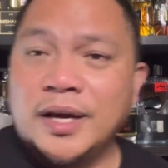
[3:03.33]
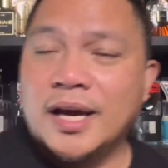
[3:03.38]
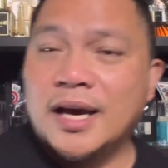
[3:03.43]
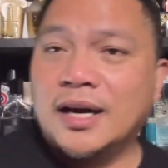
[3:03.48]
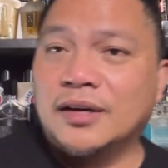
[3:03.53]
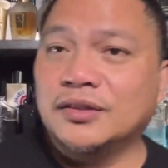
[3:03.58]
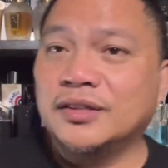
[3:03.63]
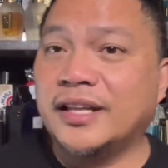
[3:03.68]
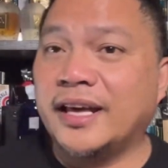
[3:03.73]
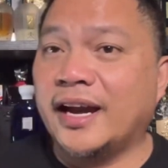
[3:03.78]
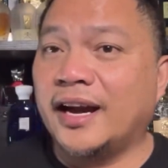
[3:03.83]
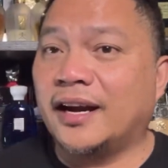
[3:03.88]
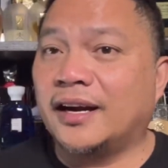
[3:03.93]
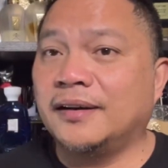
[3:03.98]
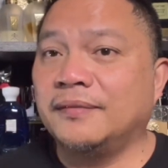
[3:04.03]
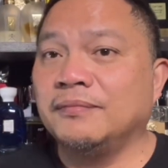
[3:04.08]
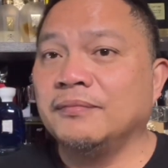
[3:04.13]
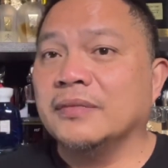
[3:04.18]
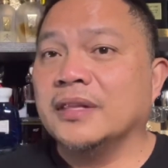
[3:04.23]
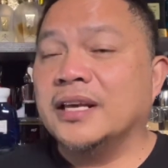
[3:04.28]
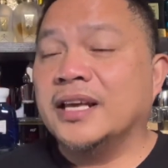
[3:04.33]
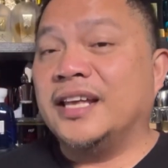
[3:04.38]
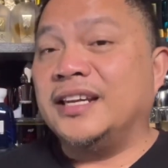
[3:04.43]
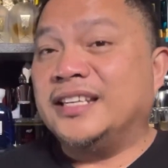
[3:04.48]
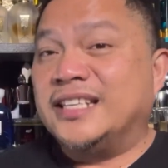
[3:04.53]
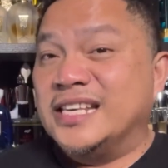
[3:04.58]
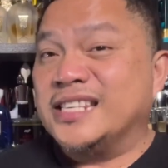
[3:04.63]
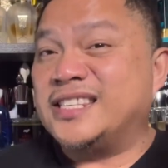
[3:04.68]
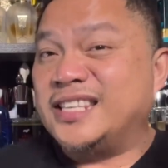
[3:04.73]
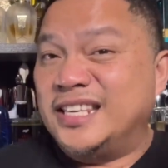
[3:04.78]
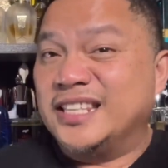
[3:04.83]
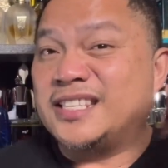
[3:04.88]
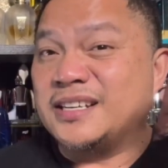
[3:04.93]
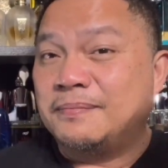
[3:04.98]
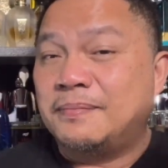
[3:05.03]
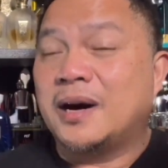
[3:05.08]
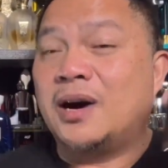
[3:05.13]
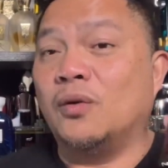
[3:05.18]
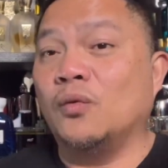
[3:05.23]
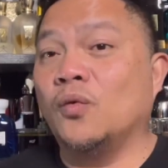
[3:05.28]
out there, and this is
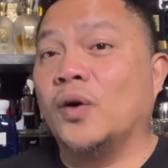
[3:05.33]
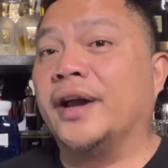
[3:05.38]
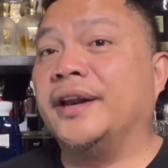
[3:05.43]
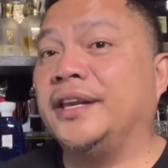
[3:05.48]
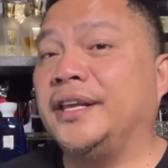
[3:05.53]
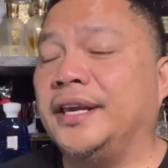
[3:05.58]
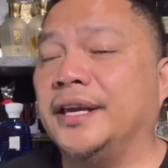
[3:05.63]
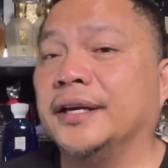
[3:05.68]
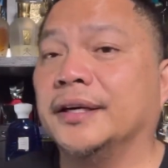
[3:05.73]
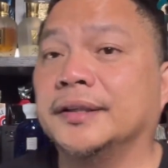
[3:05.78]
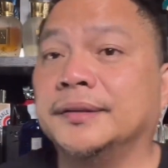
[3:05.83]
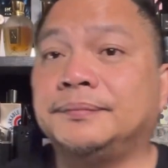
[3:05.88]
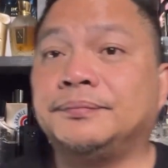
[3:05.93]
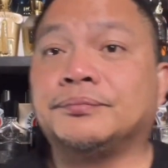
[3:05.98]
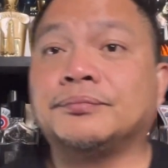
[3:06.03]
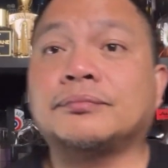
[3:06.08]
about 1 year.